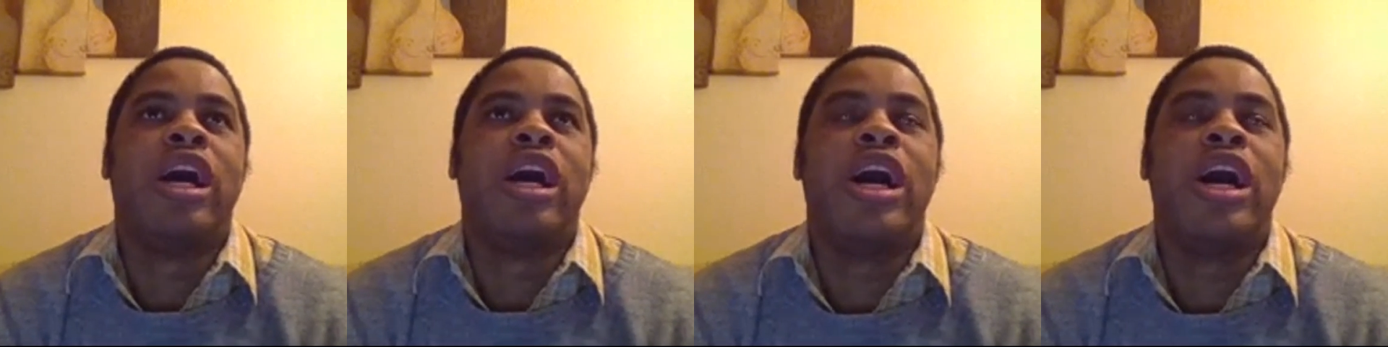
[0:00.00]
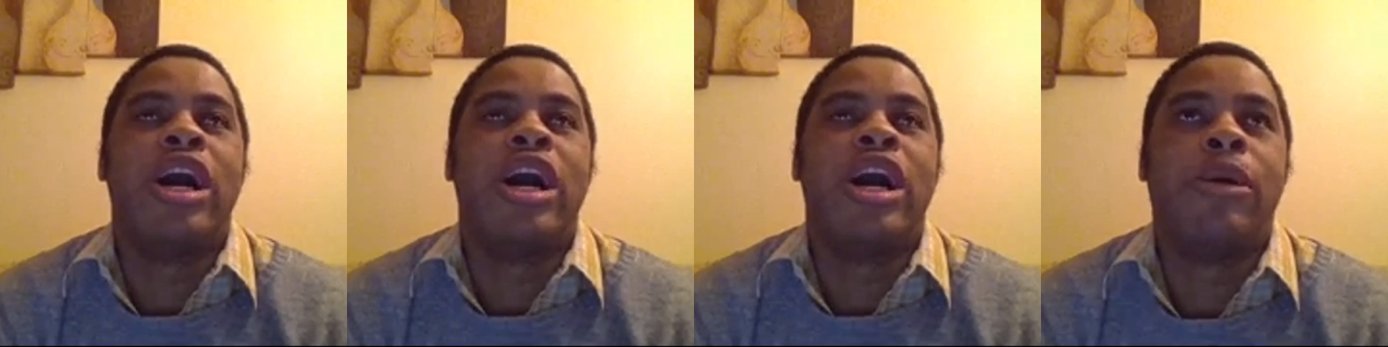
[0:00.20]

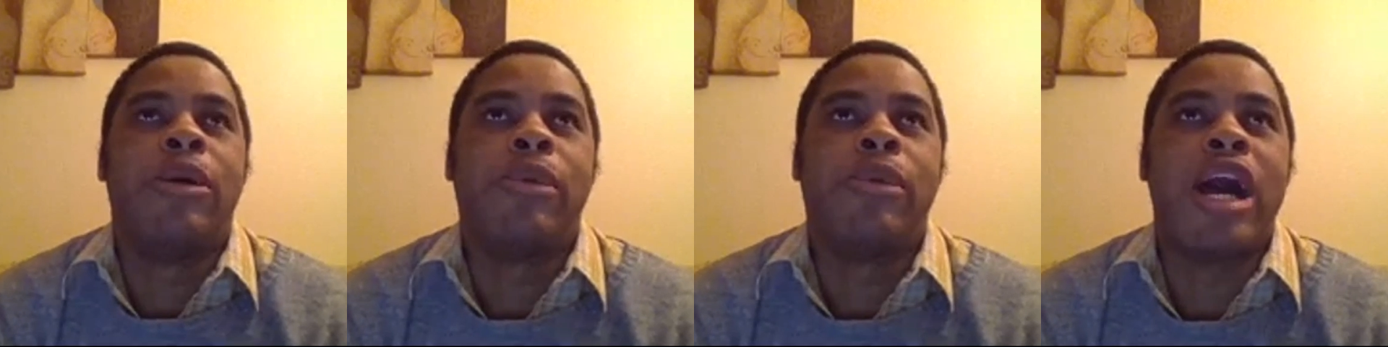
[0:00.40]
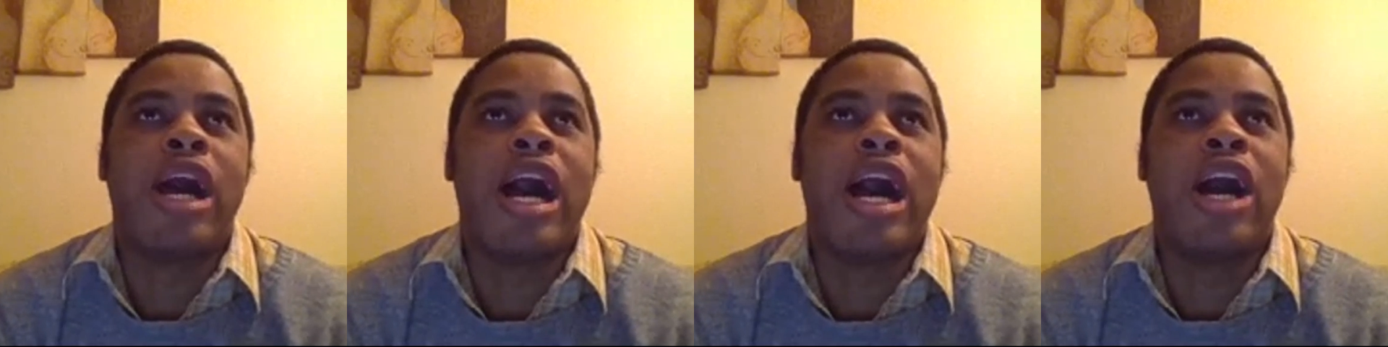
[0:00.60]

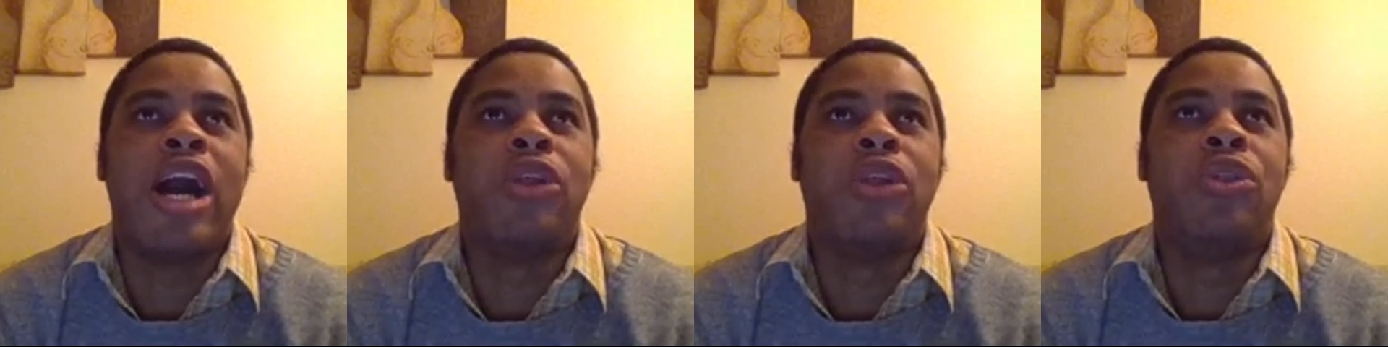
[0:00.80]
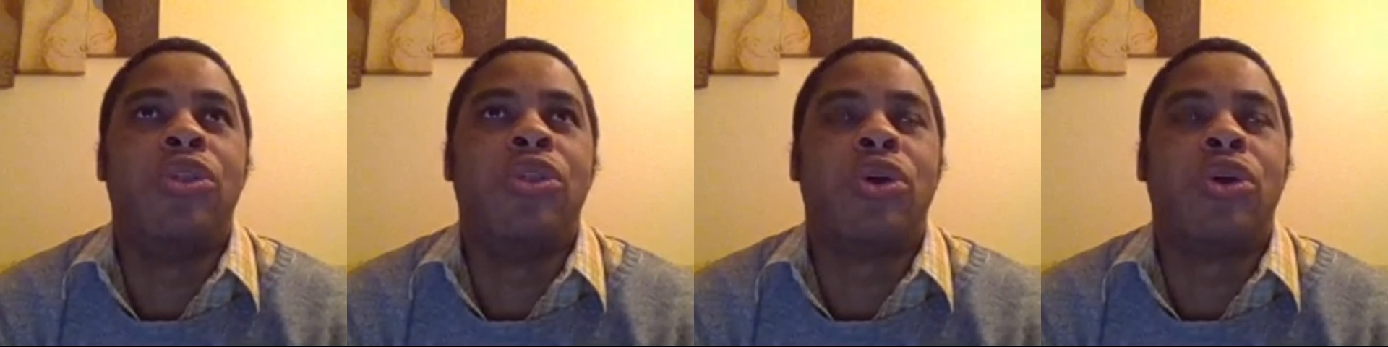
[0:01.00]
how
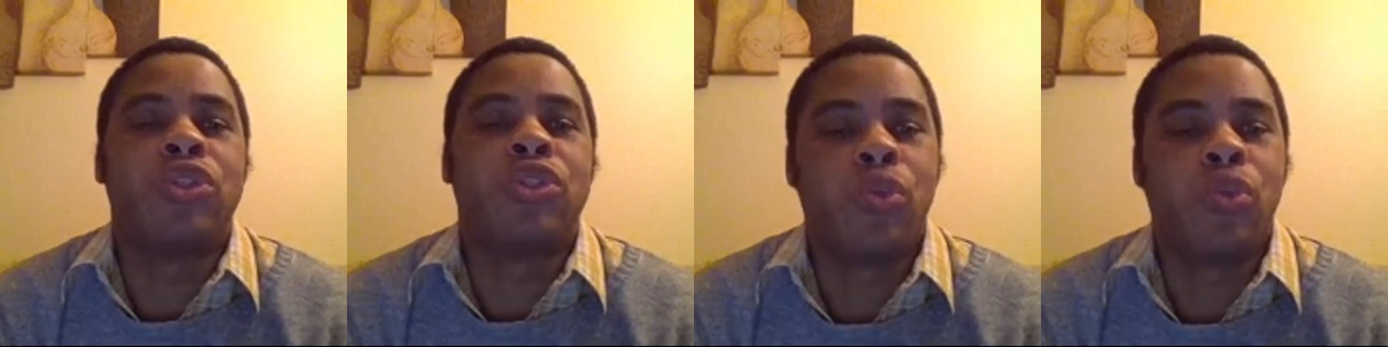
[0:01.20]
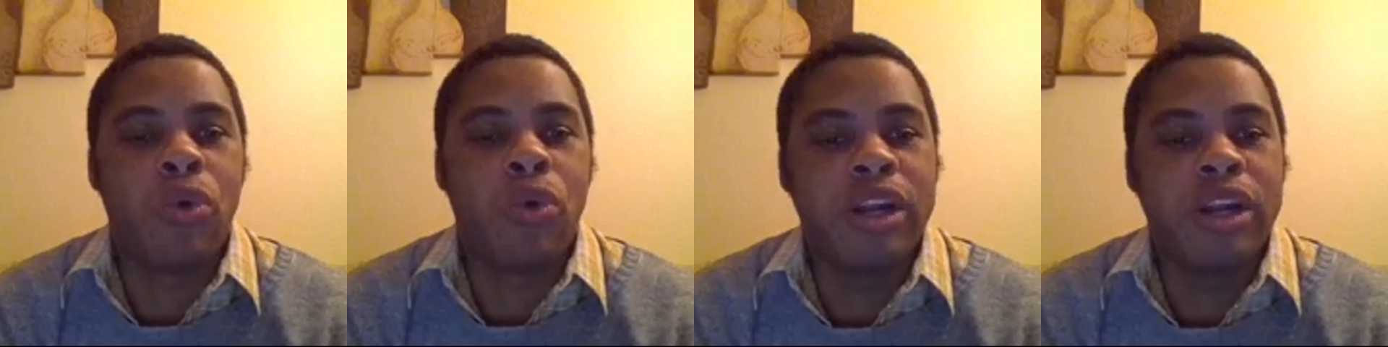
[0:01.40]
does
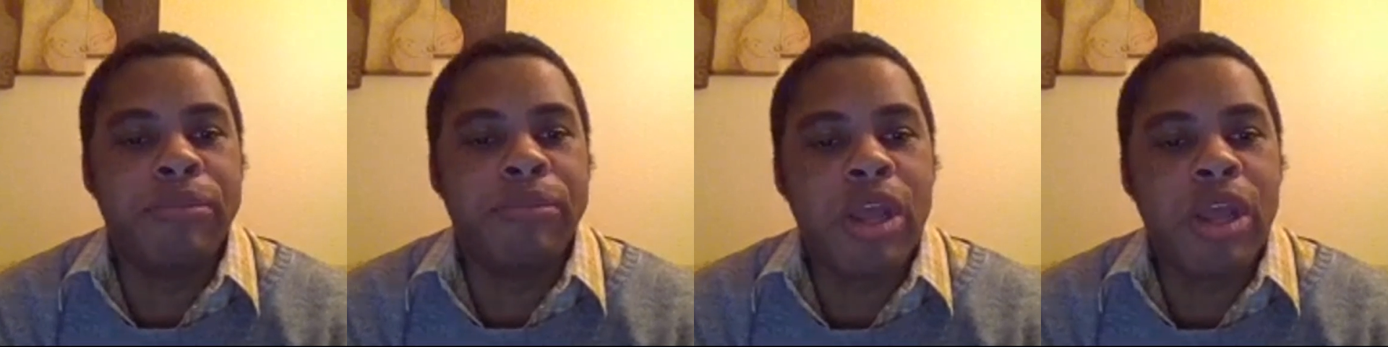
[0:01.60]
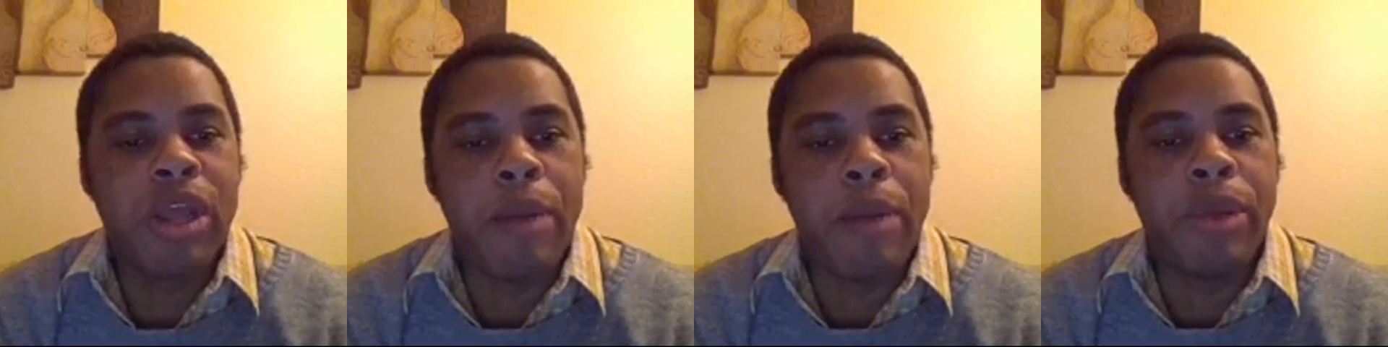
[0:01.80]
one
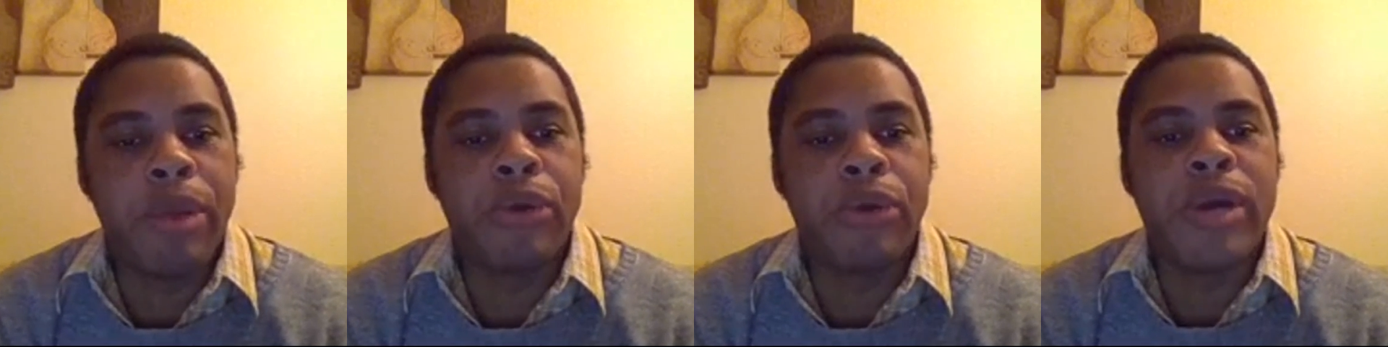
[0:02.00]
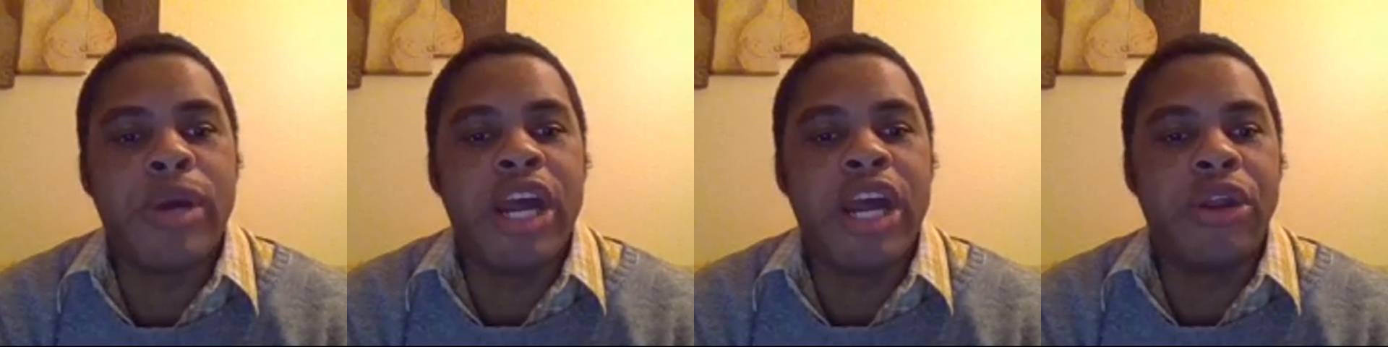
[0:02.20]
become a
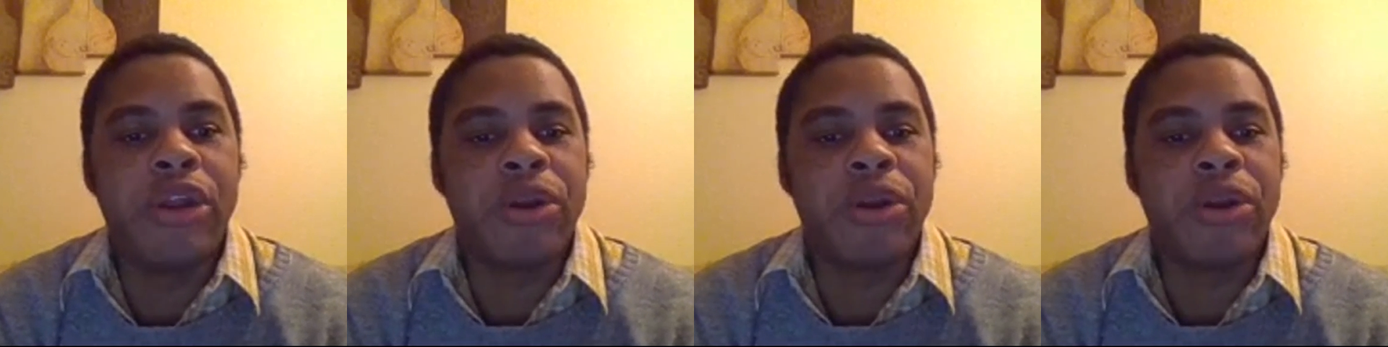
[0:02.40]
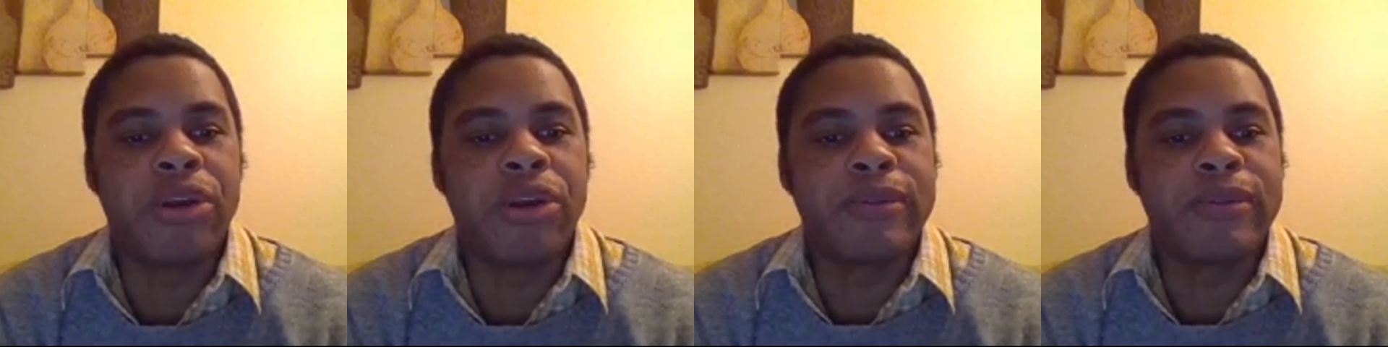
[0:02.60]
writer?